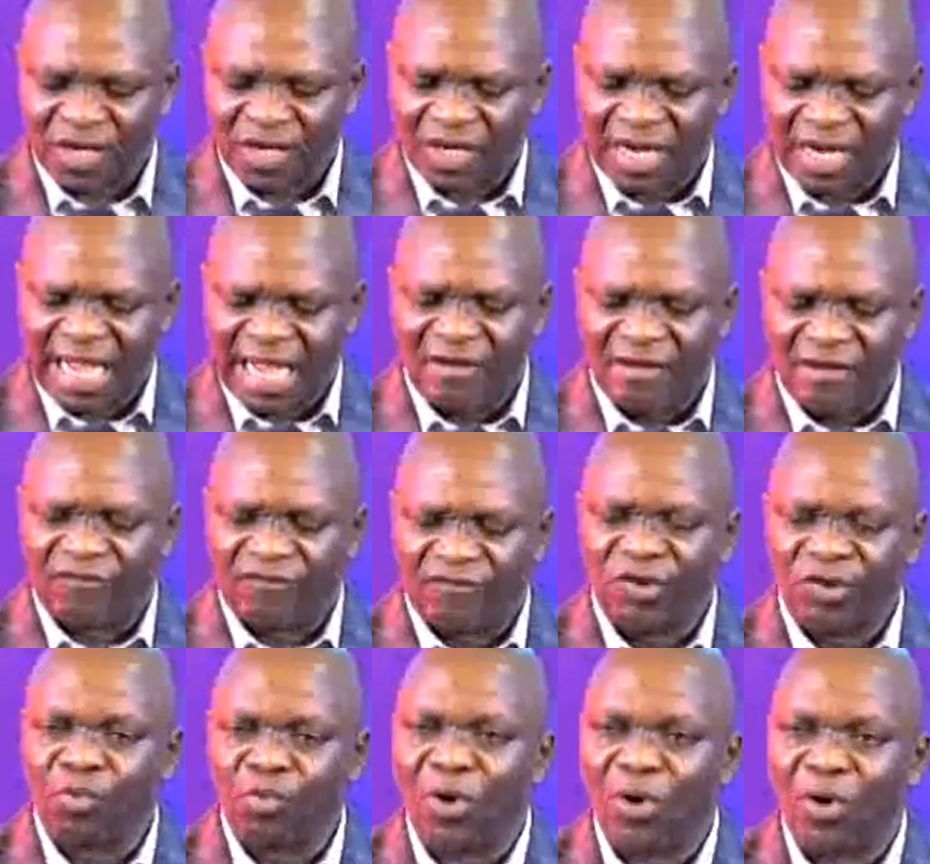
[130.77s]

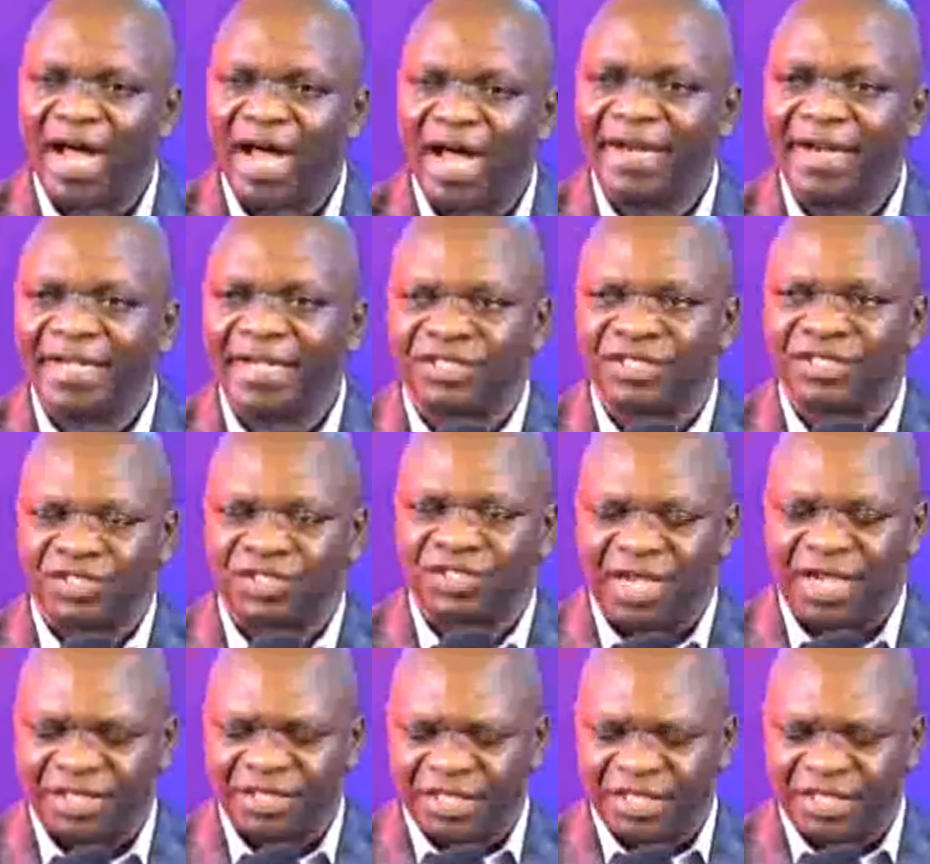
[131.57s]
Everyone is
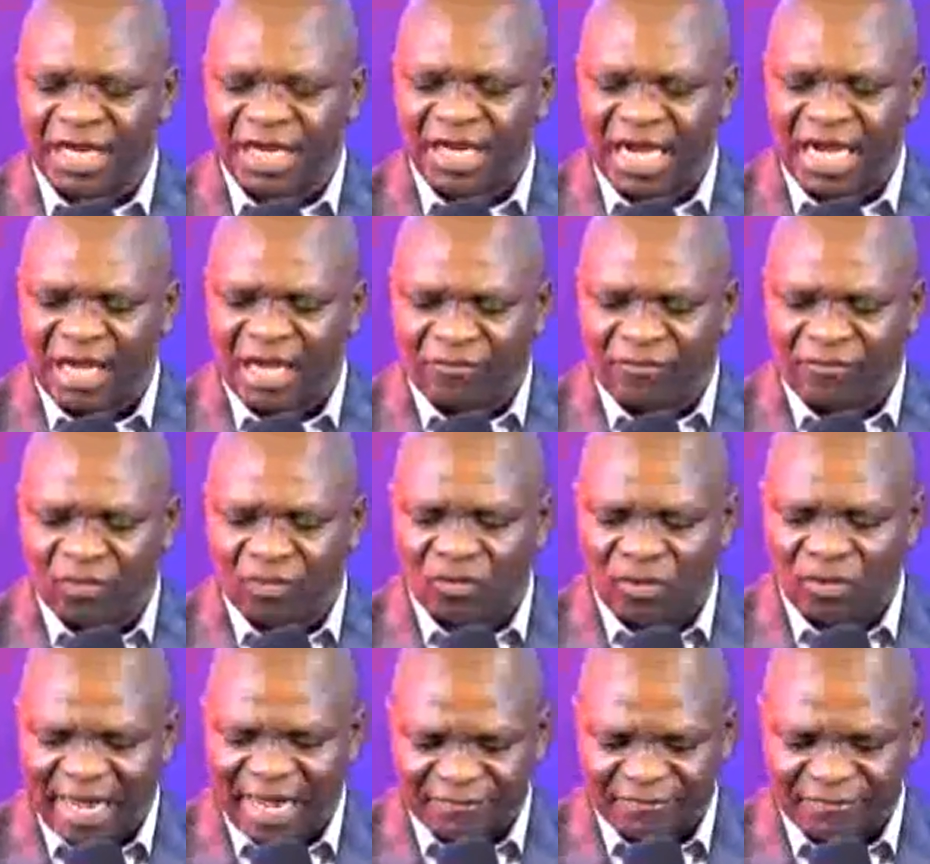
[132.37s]
changing level
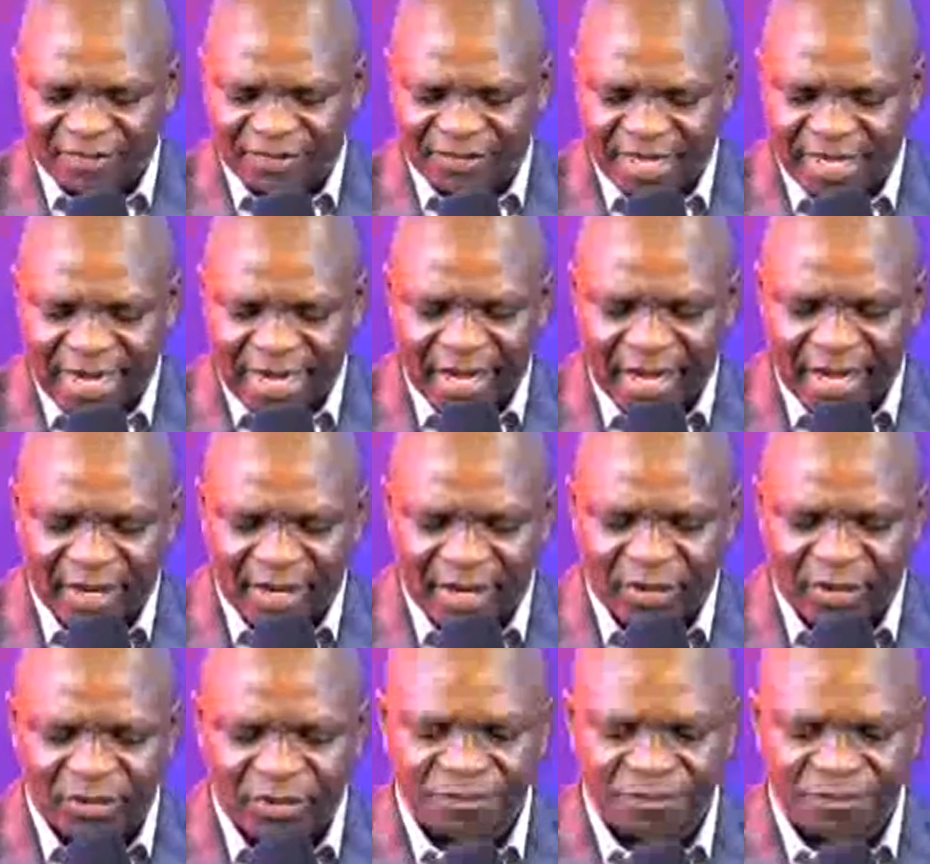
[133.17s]
after now.